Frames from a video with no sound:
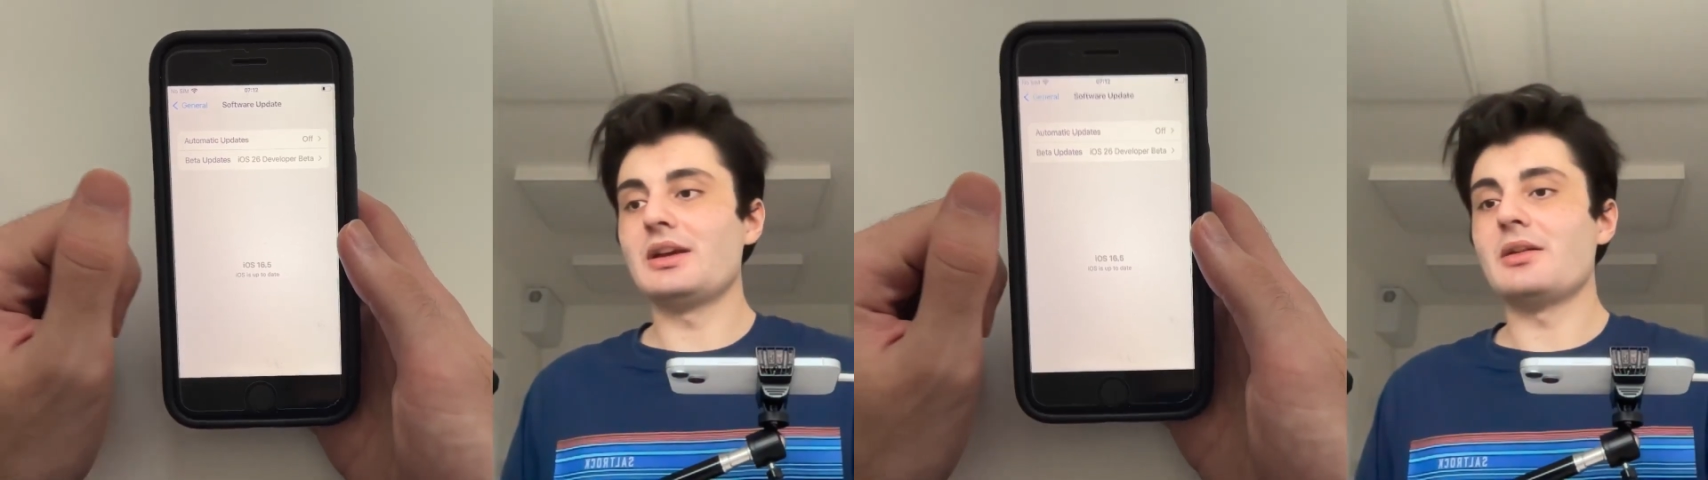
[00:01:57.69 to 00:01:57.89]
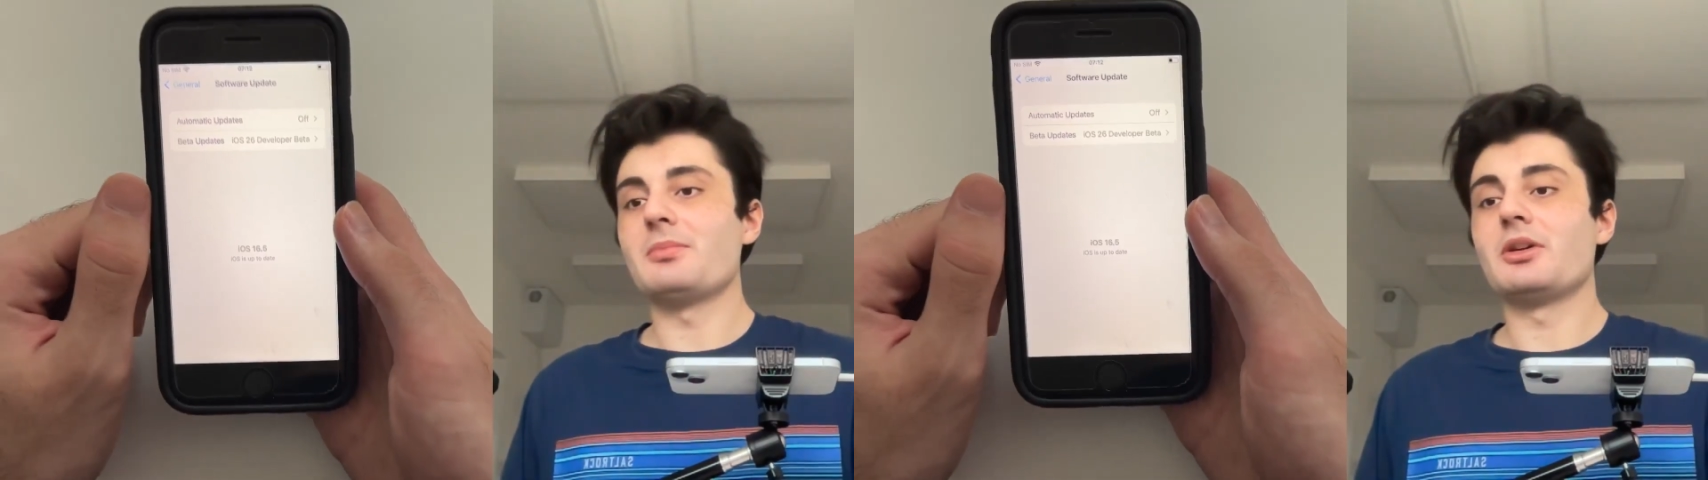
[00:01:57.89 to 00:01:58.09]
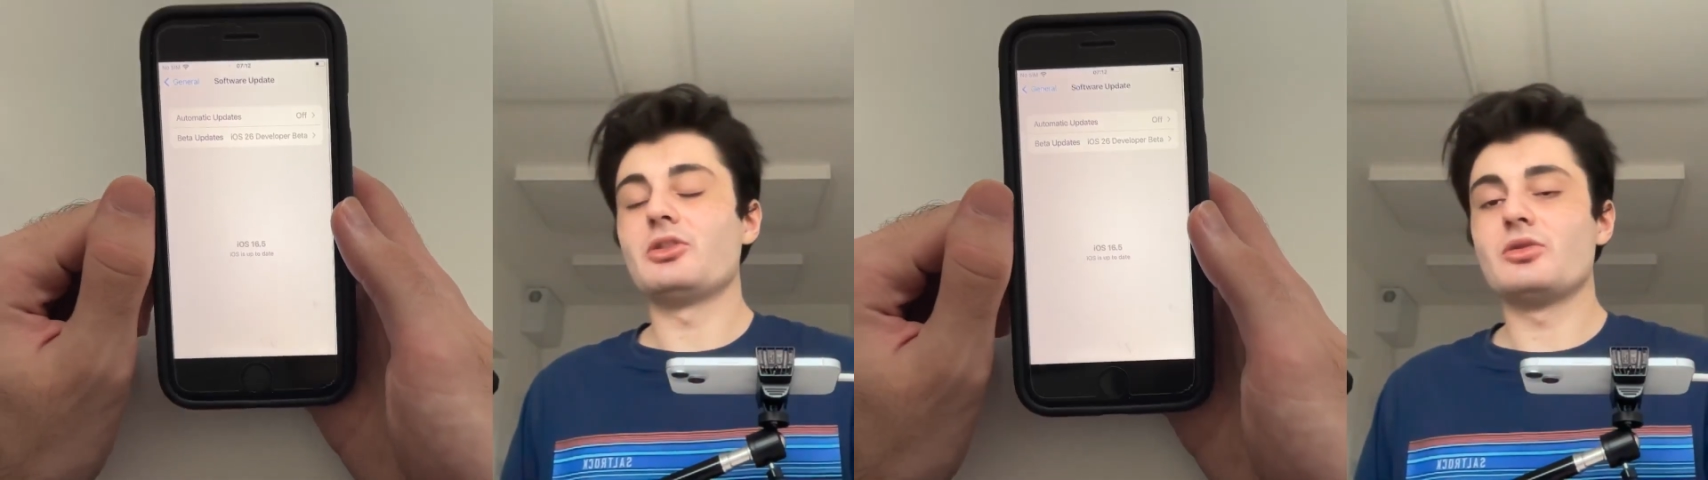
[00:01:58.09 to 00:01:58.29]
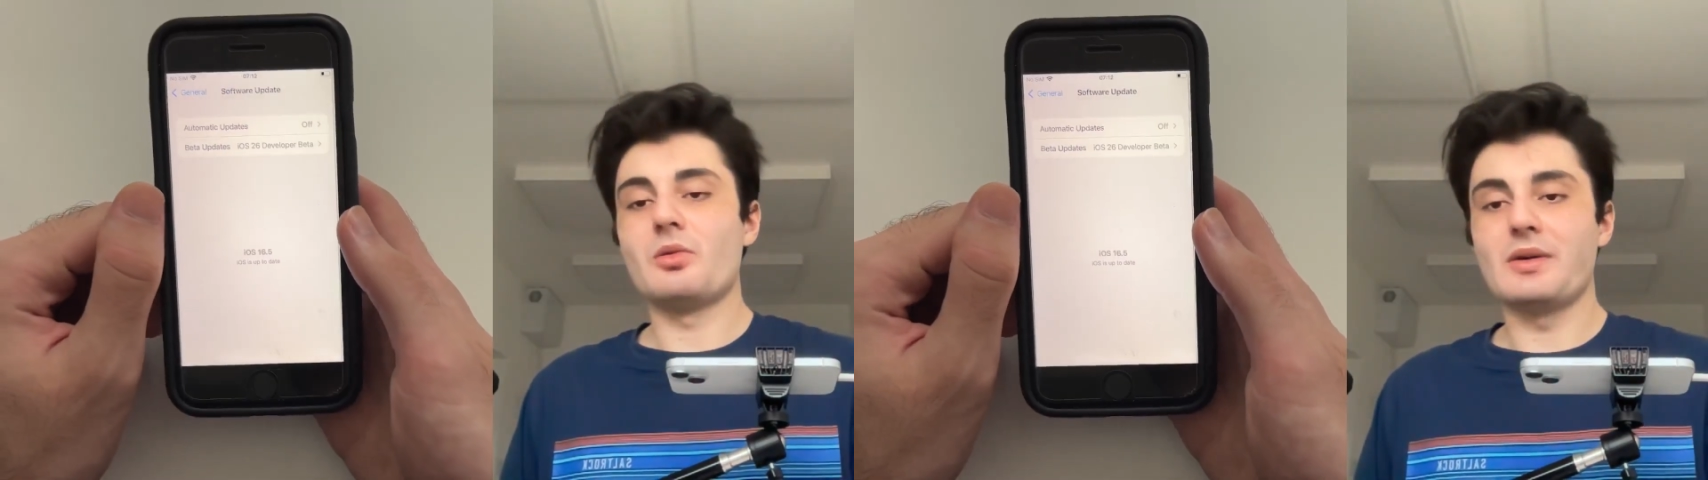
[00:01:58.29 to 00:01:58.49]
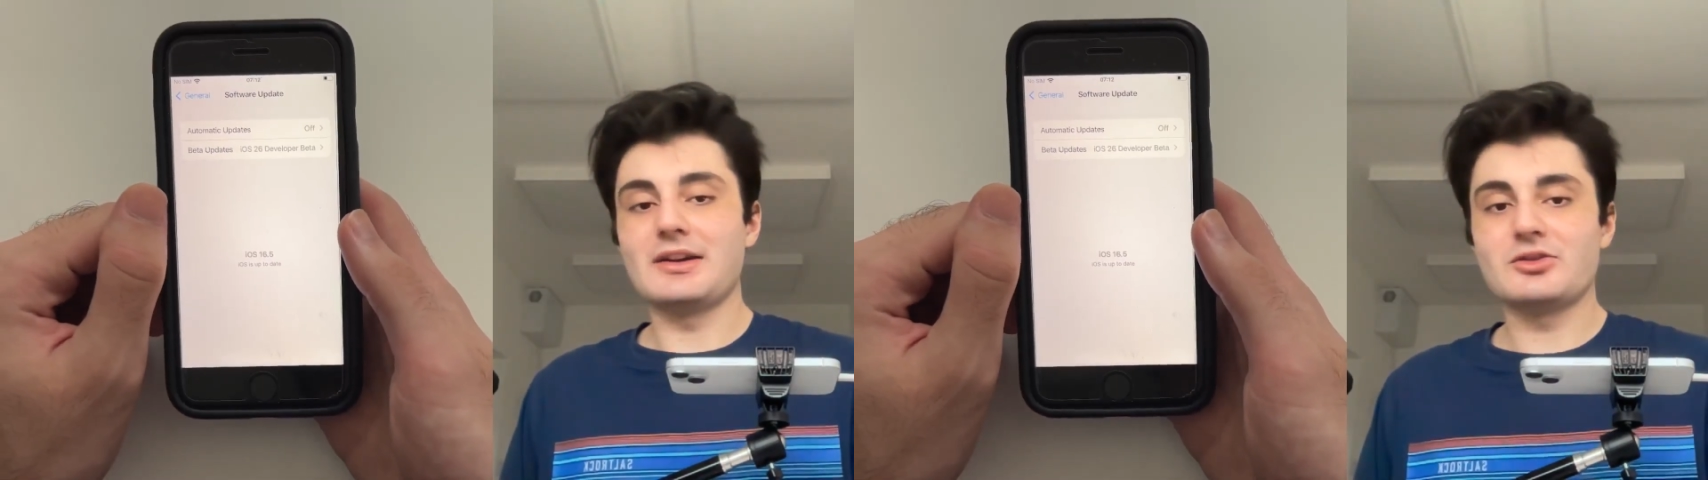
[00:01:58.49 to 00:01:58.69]
it because you will
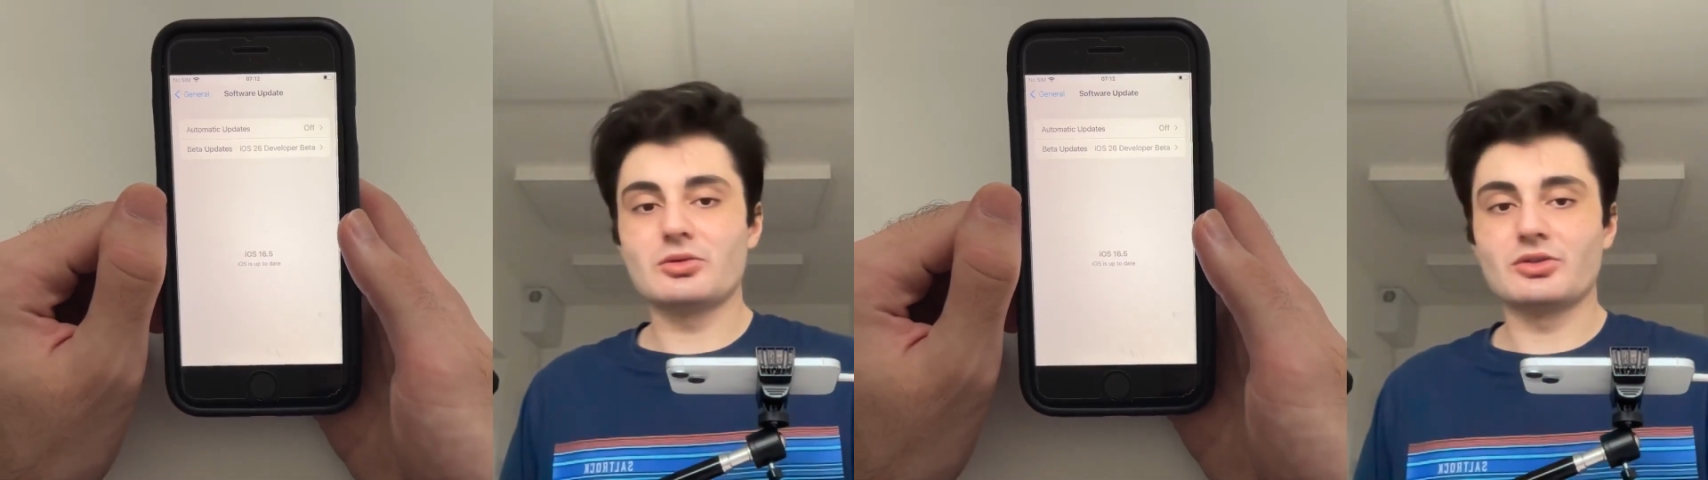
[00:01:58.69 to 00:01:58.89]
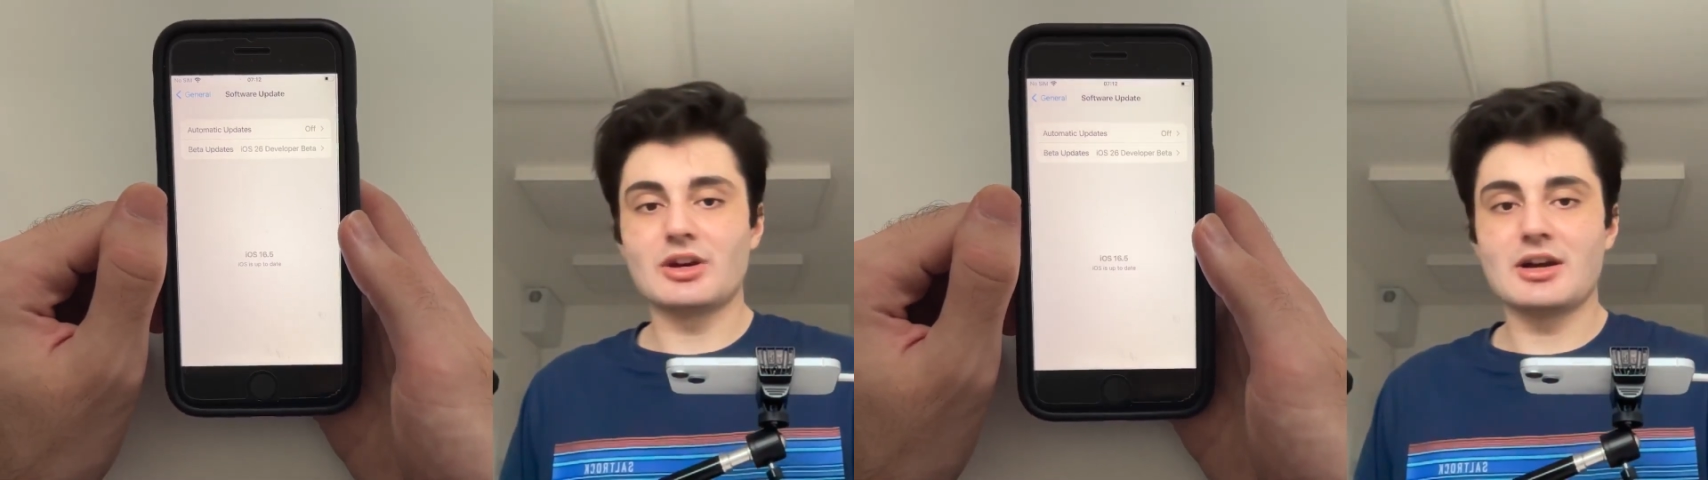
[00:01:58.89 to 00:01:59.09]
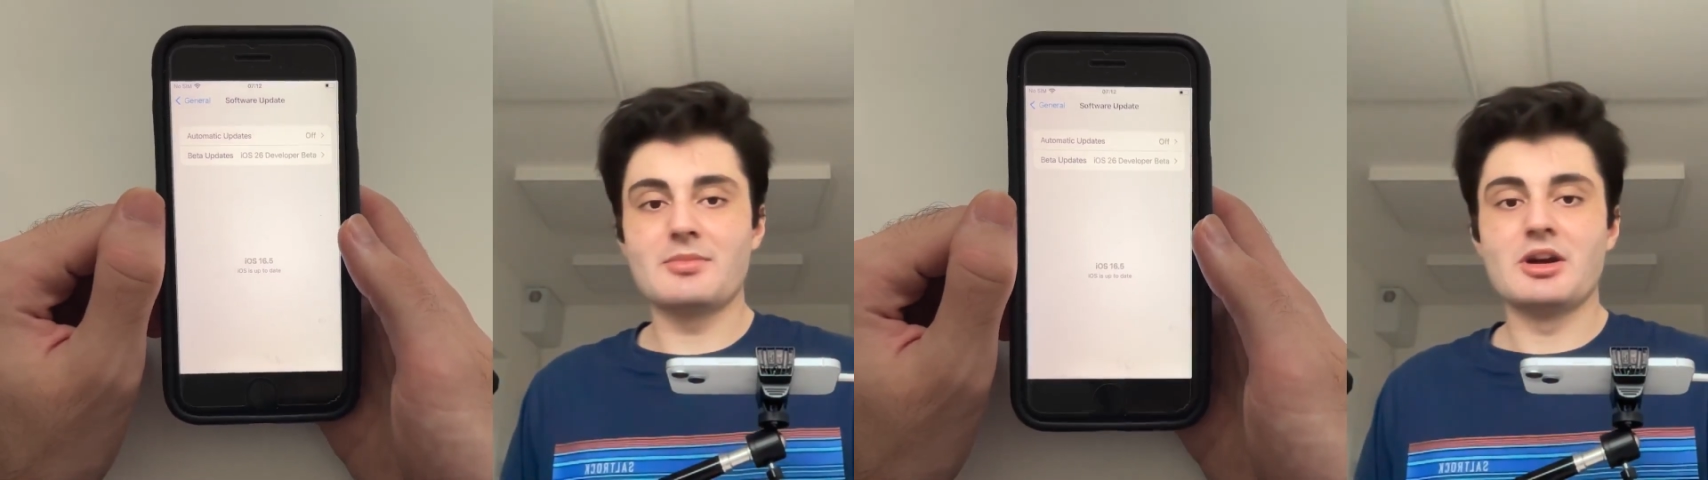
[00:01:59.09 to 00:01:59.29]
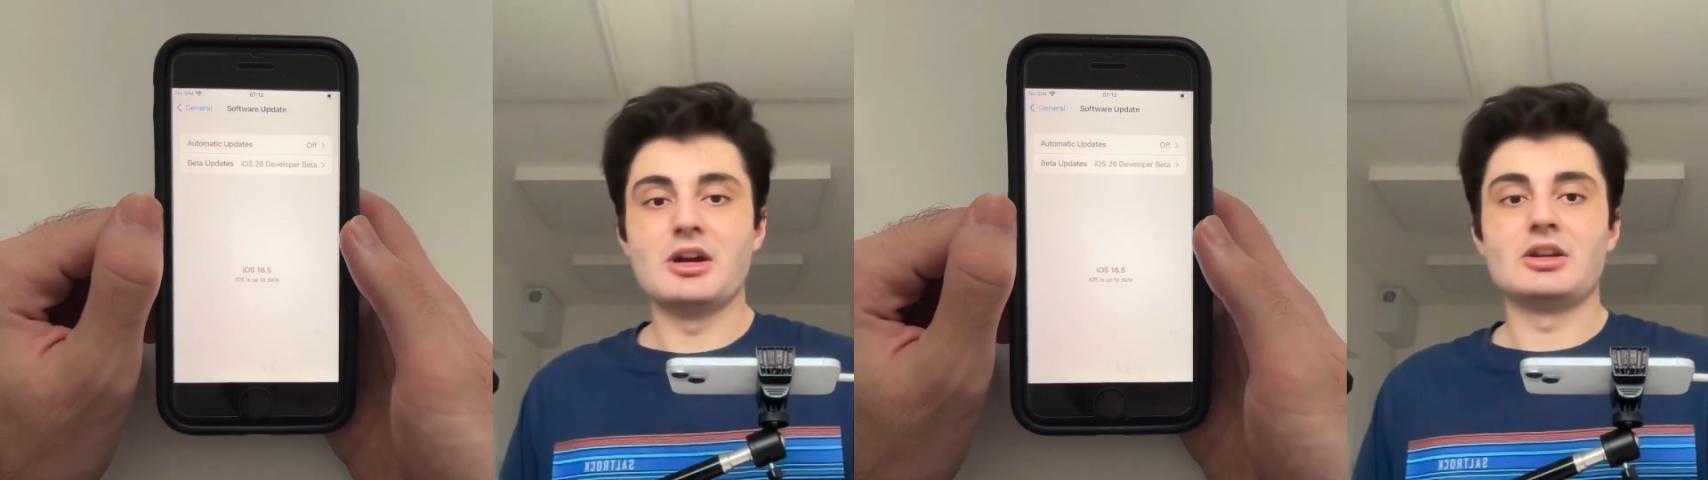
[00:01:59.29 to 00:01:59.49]
waste your time.